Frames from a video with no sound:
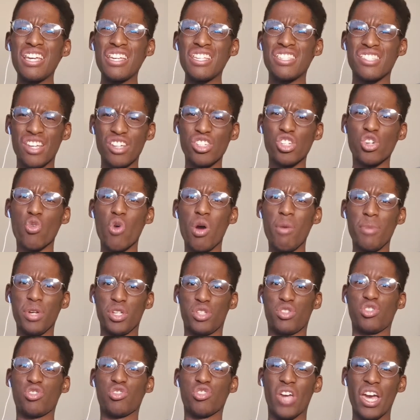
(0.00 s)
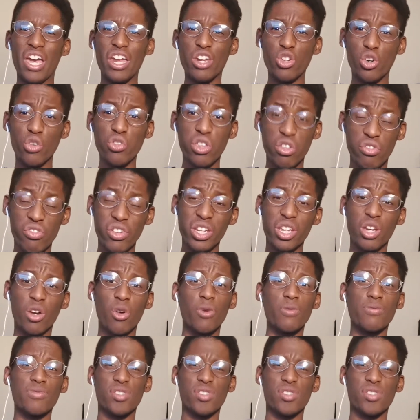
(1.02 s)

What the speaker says: Sergio Ramos, to end off the video.